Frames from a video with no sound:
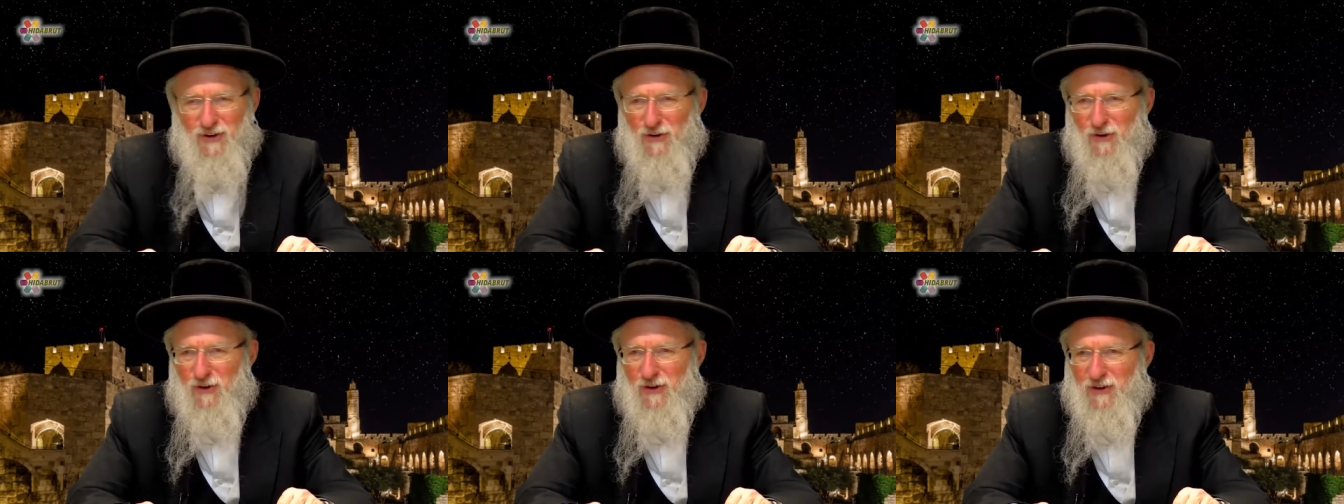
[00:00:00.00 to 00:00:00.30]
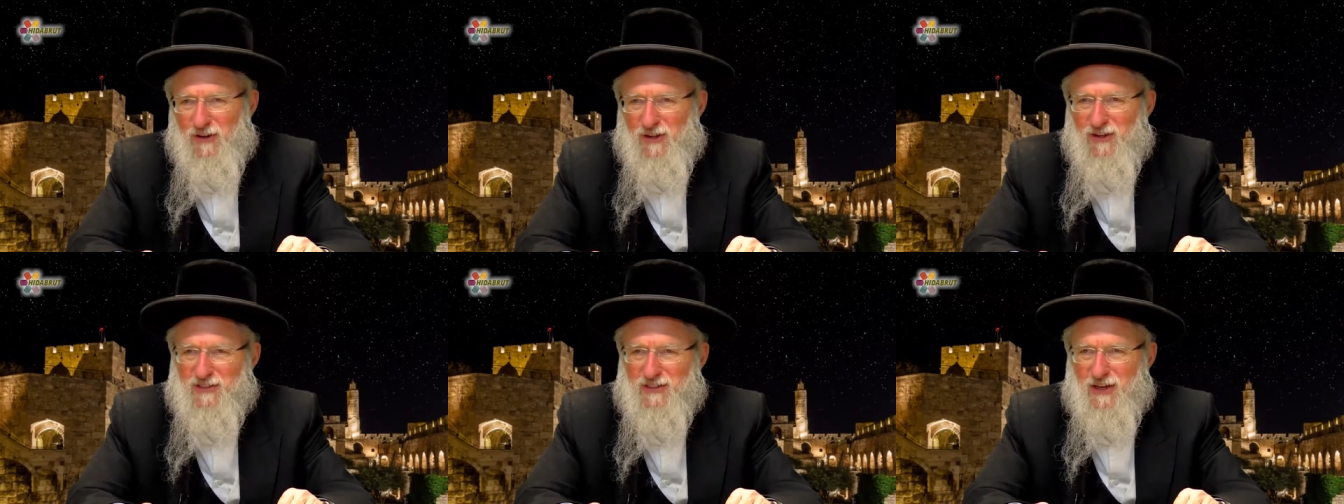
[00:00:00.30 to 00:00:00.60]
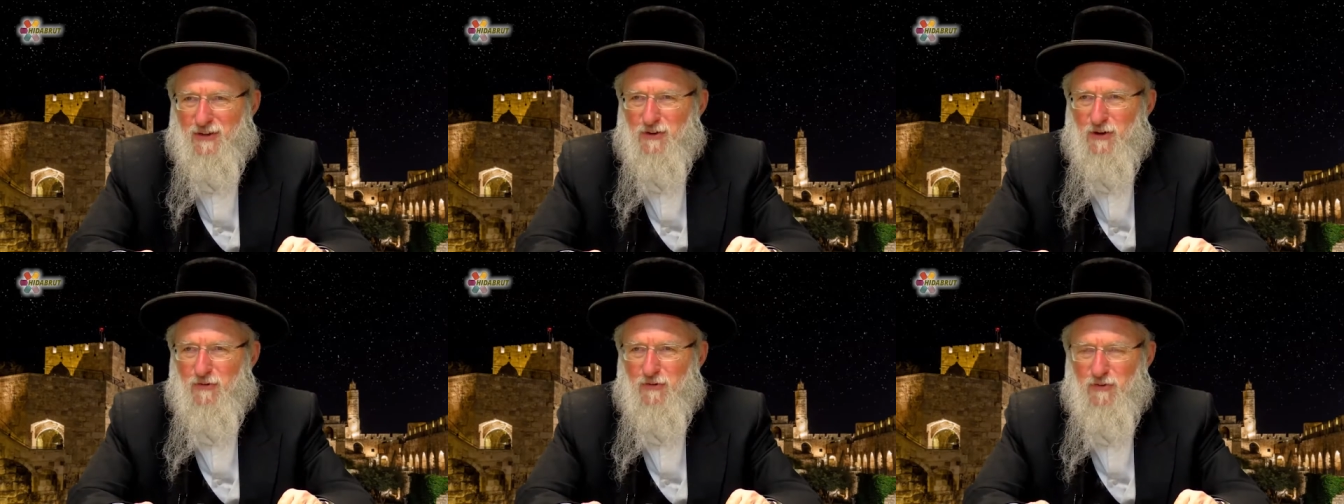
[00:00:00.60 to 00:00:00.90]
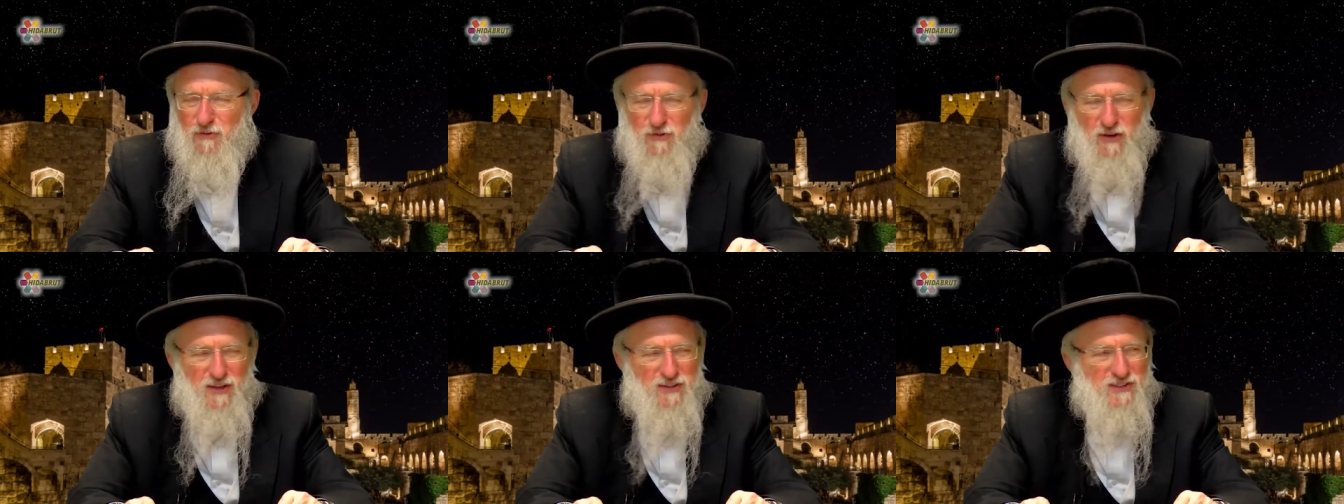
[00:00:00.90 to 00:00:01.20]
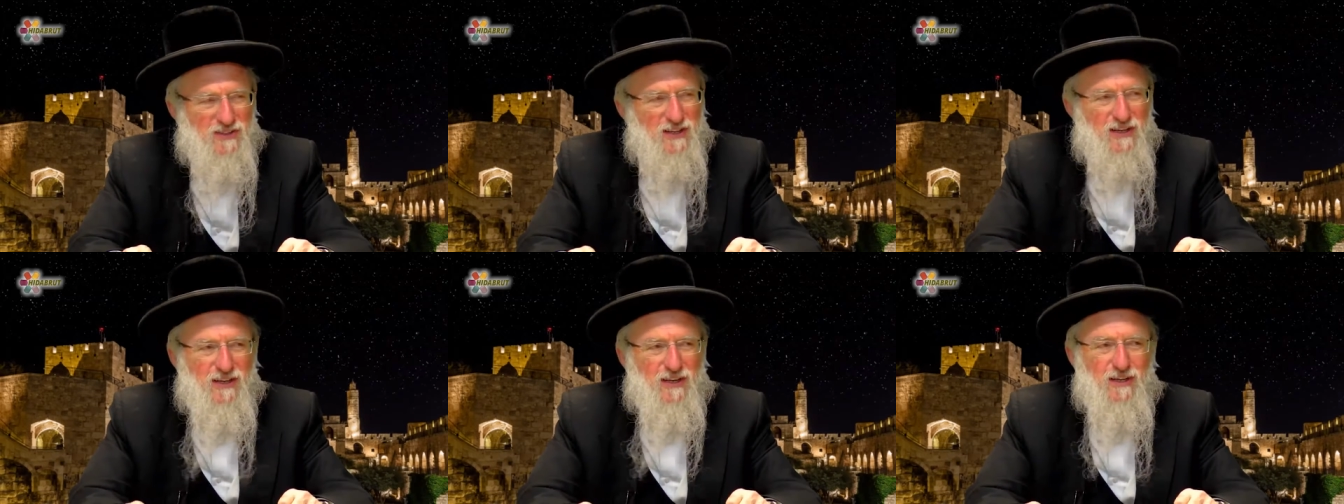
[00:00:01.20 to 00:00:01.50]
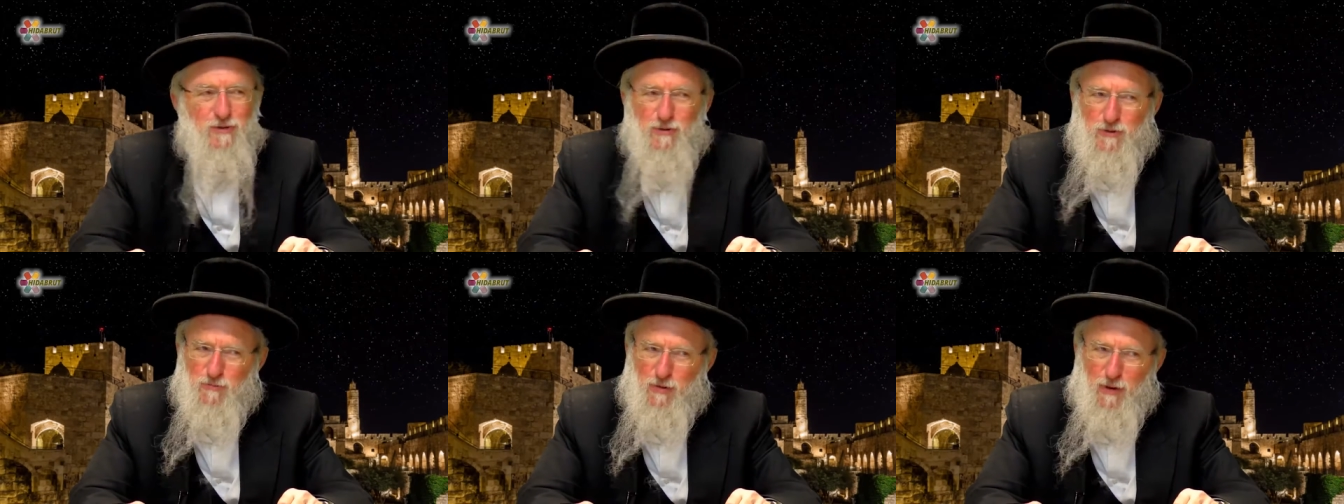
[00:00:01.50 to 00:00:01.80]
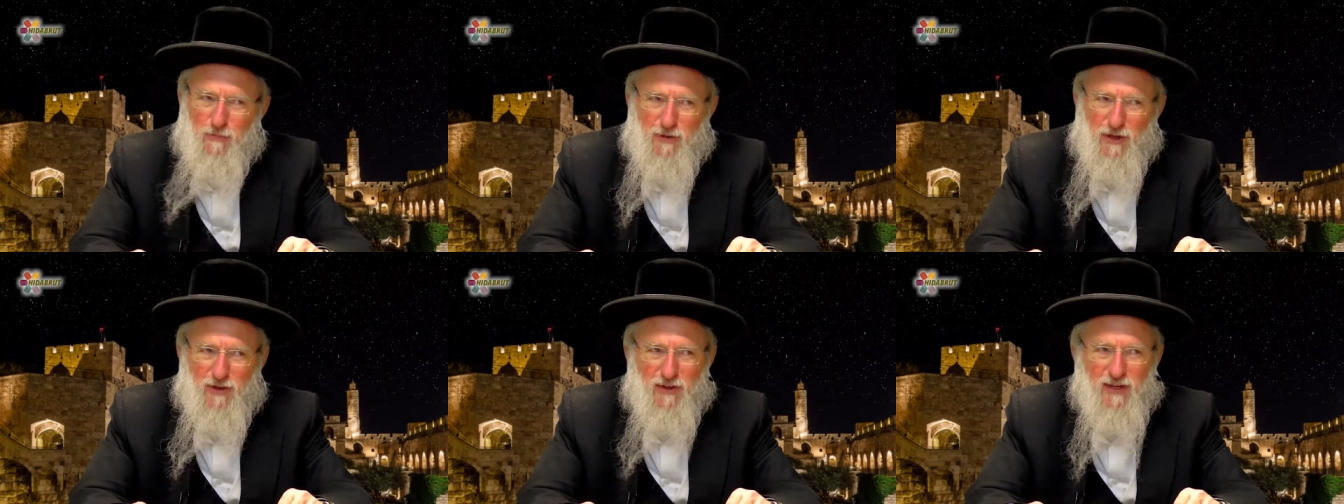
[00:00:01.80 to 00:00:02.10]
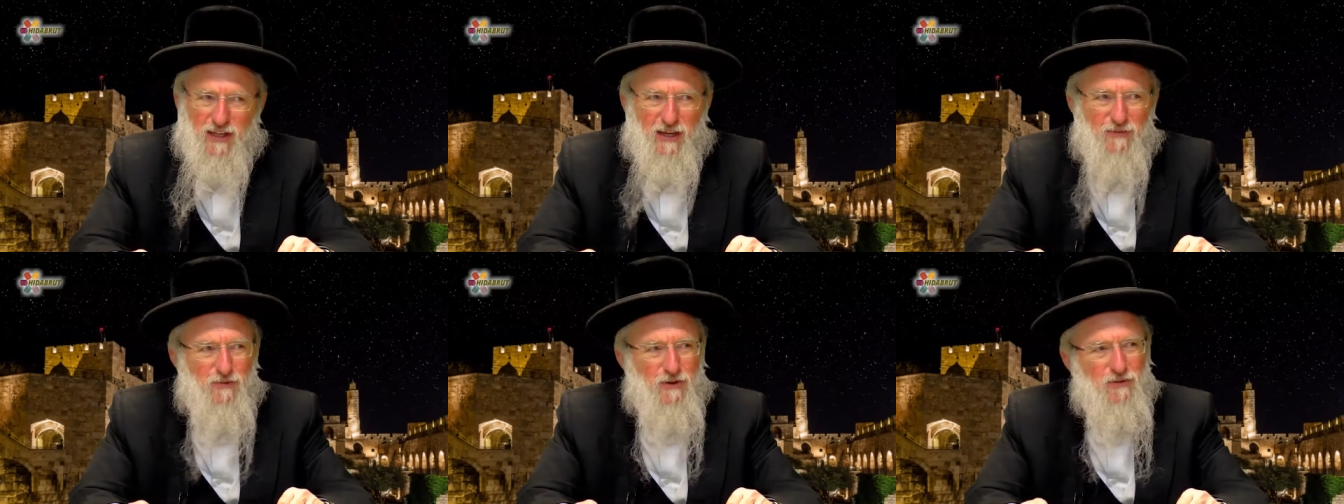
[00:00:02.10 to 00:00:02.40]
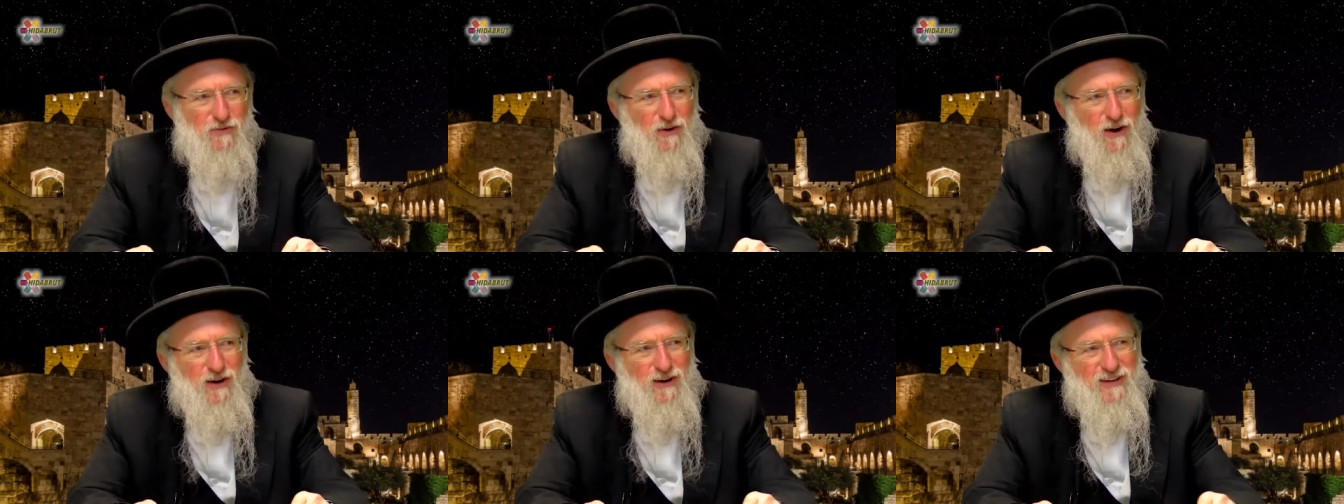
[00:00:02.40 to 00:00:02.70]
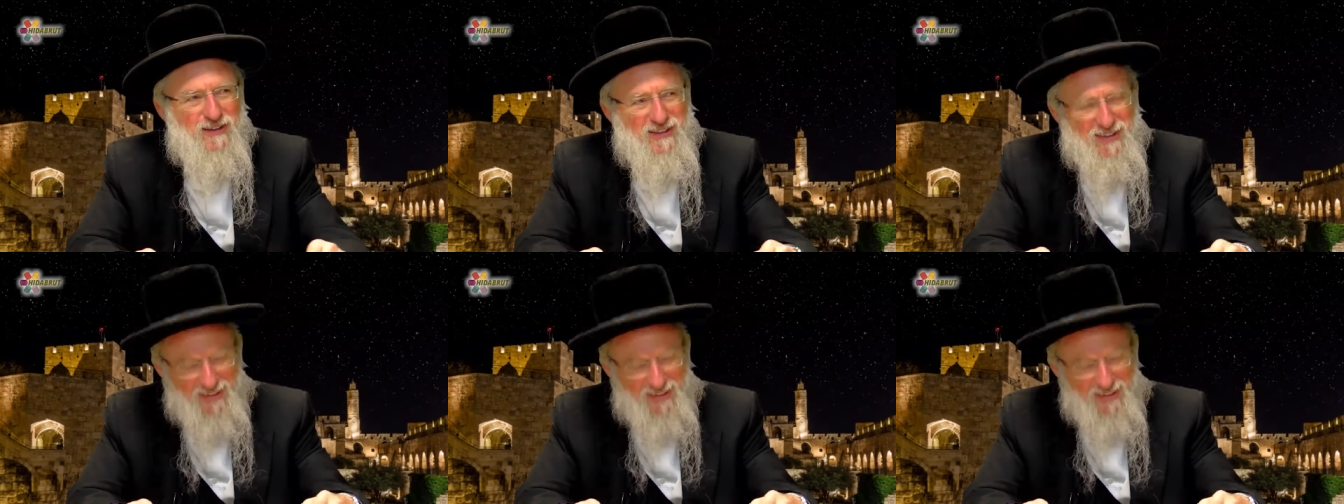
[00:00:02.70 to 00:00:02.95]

or the Secretary of Defense. You're probably not going to get very far.